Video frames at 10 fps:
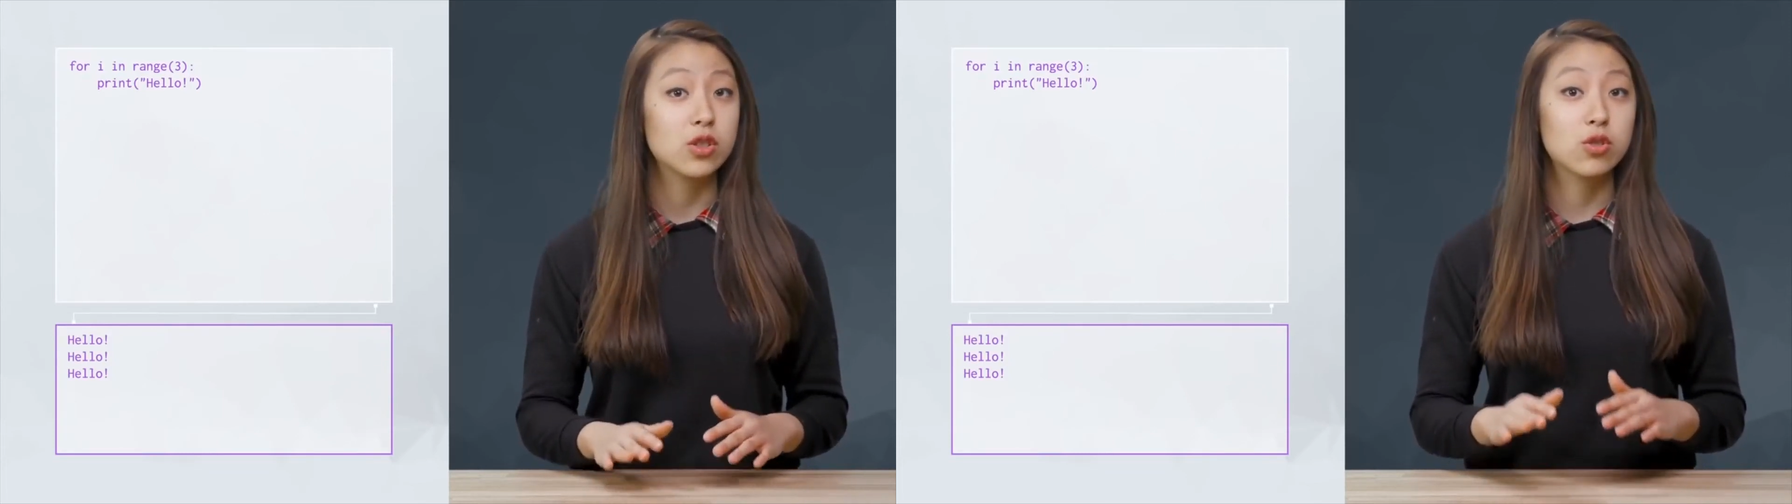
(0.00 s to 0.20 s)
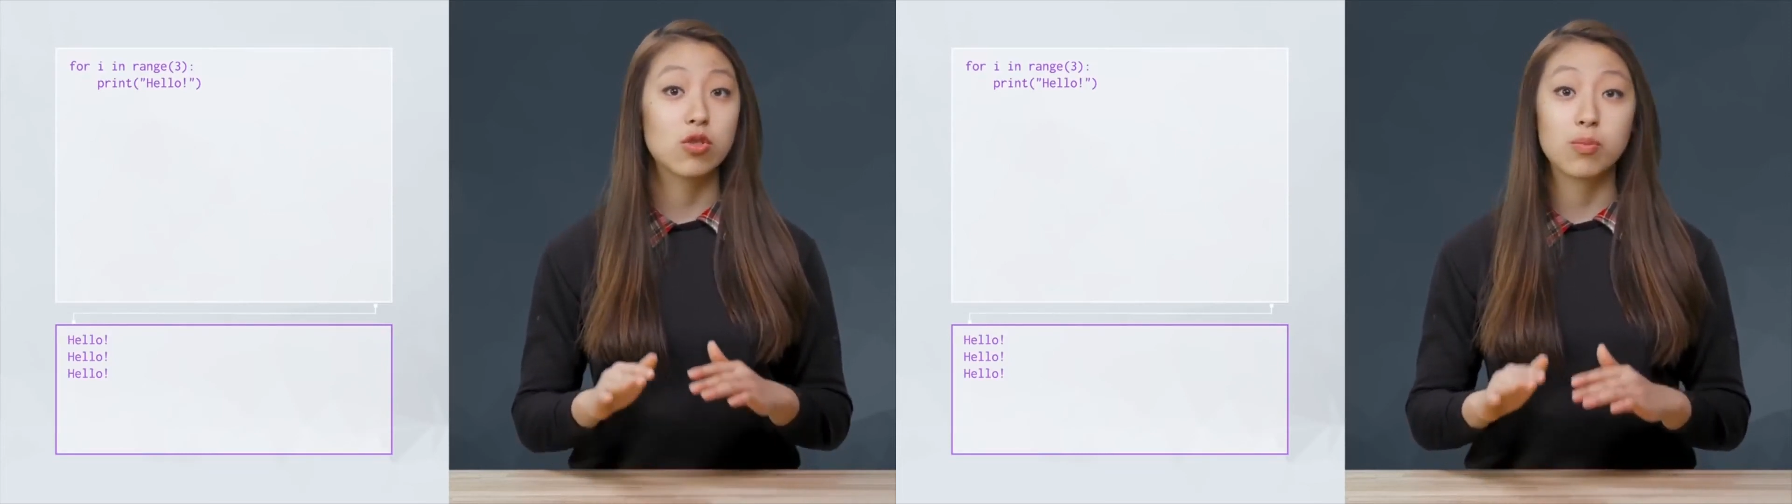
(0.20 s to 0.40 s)

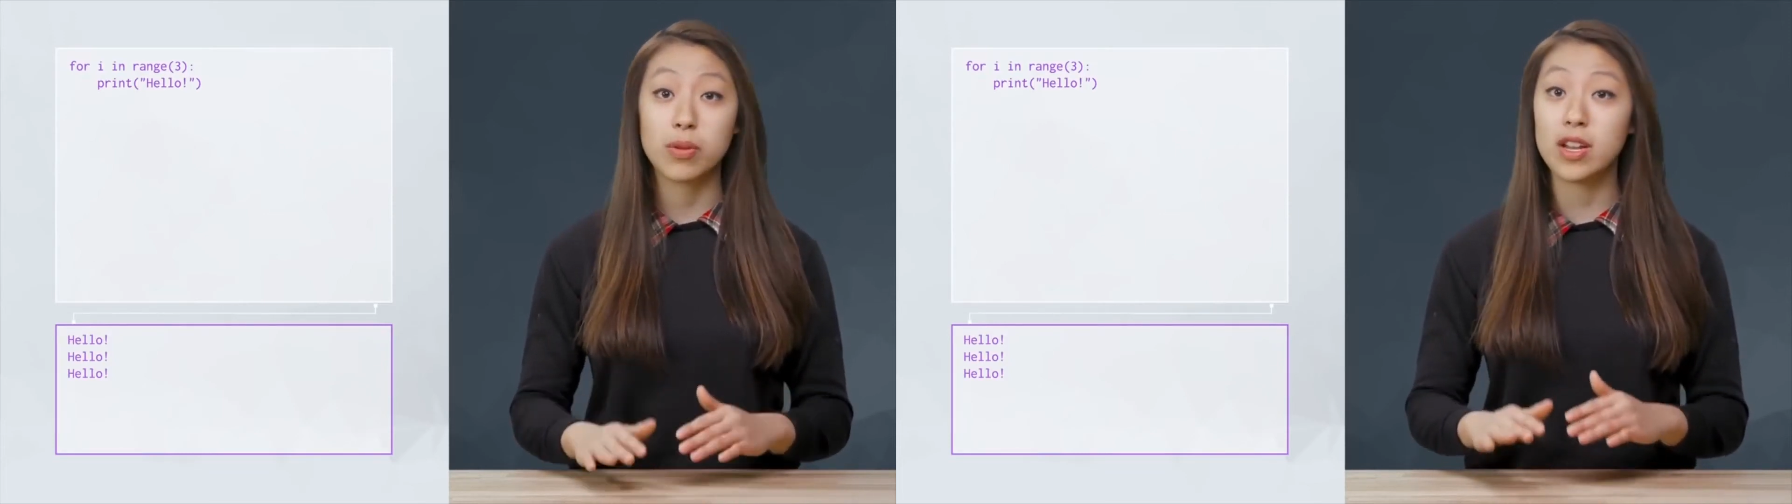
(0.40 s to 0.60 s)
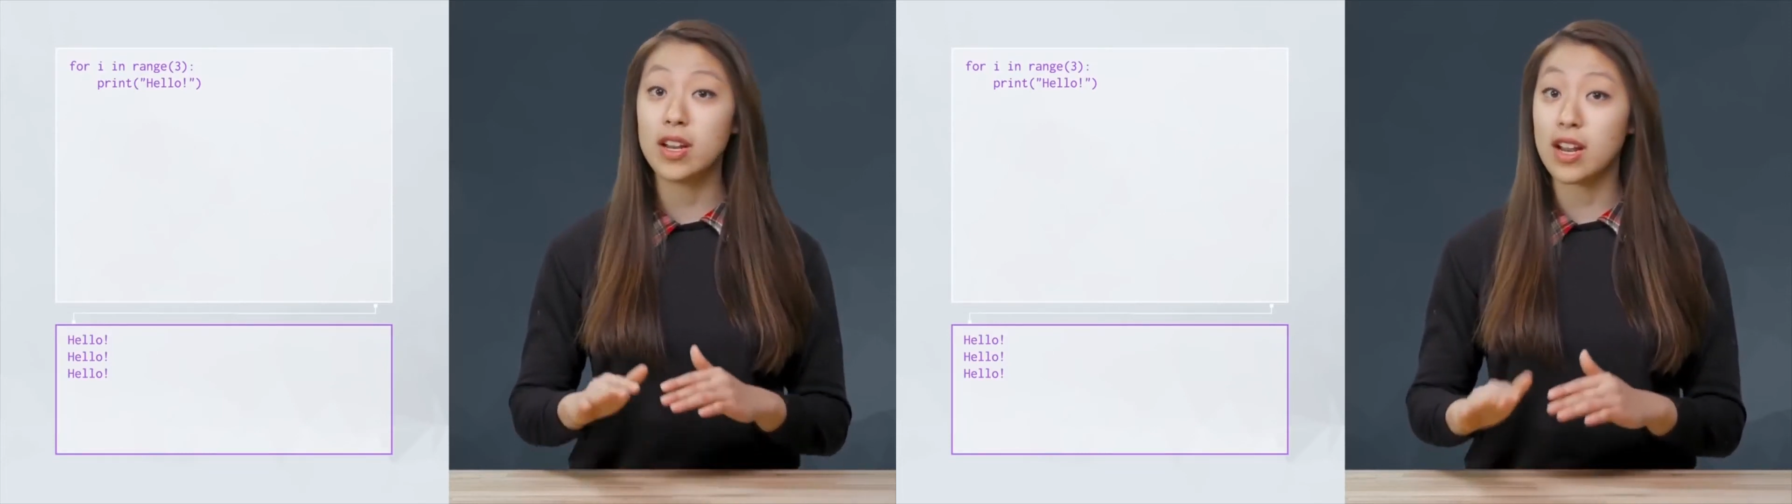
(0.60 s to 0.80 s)
to
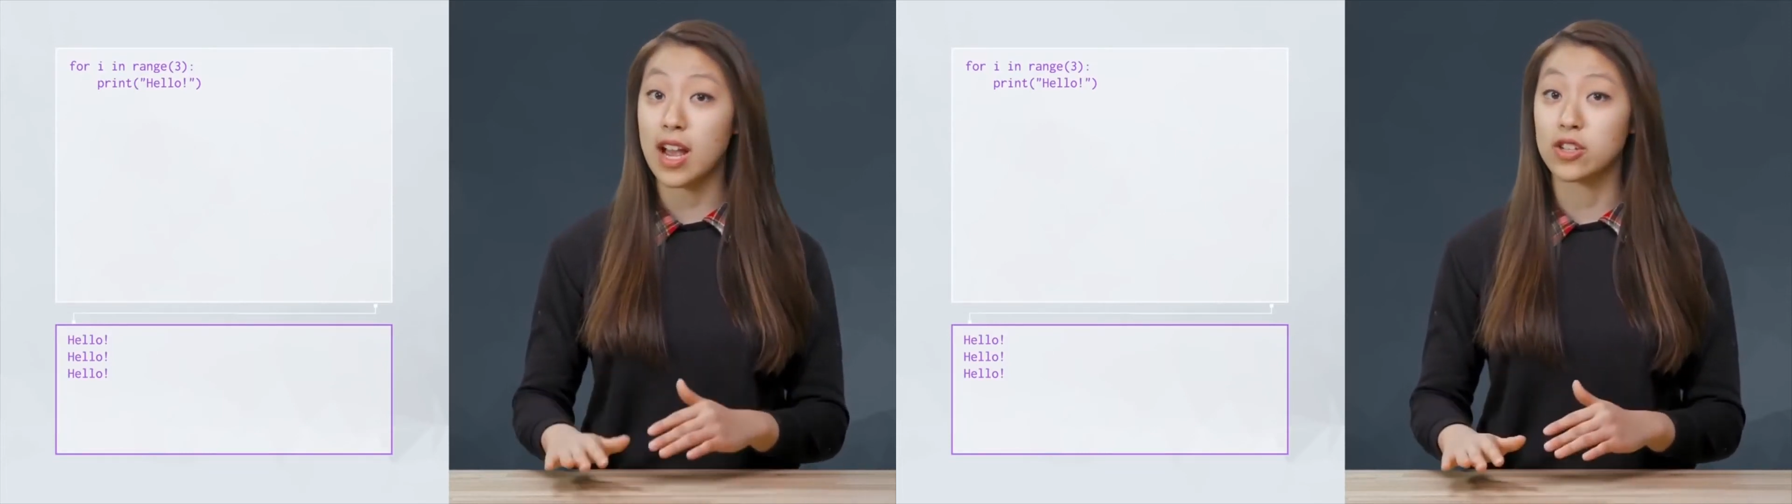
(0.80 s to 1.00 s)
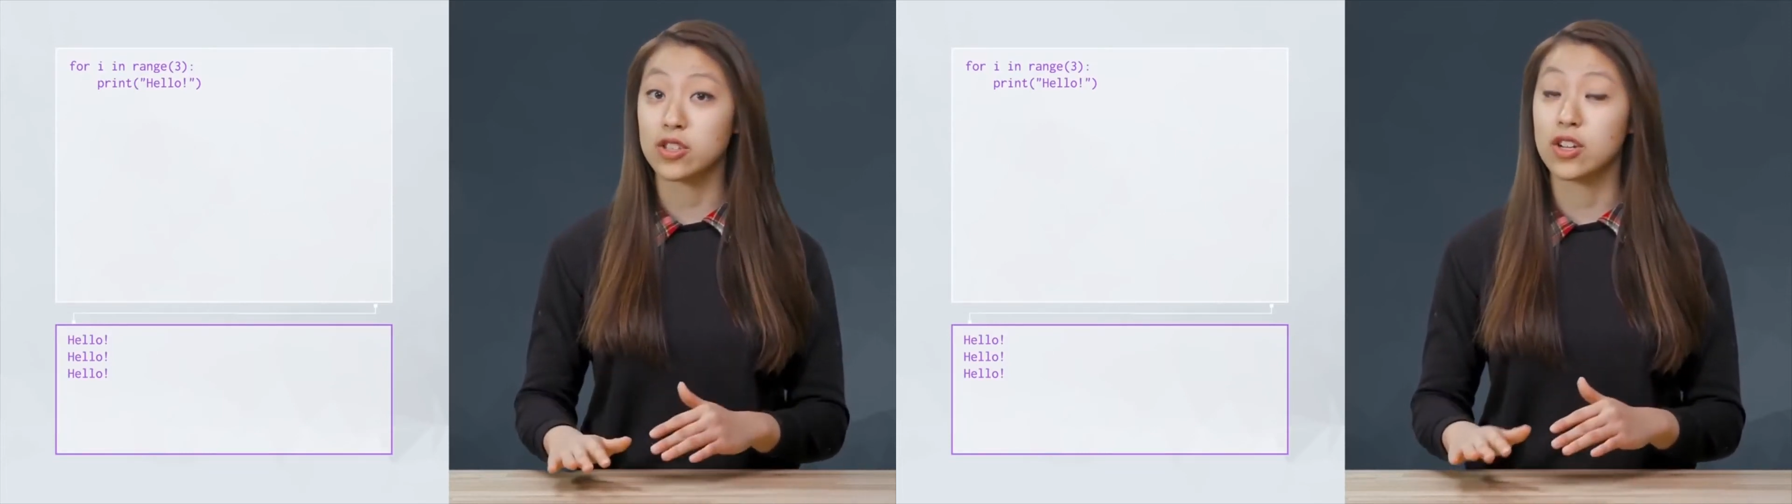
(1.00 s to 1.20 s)
repeat an action